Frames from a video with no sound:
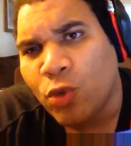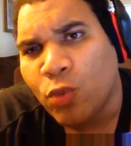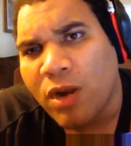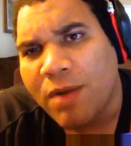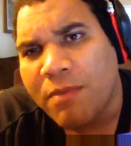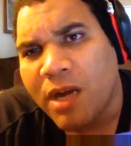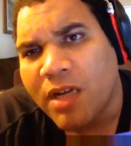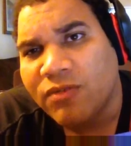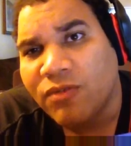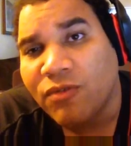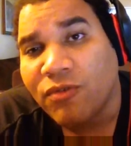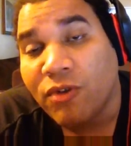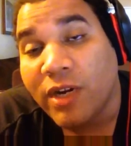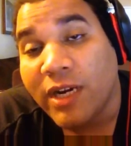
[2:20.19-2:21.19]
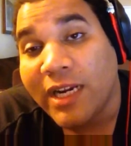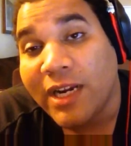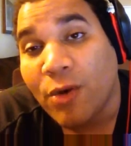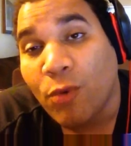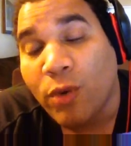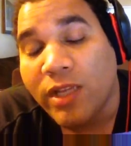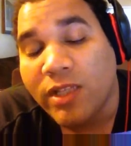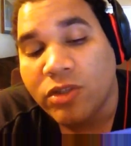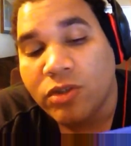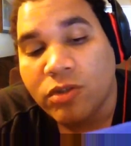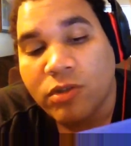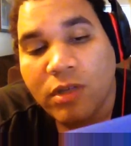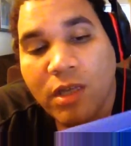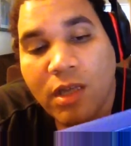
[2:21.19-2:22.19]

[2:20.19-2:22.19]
through Redbox for free in a rental.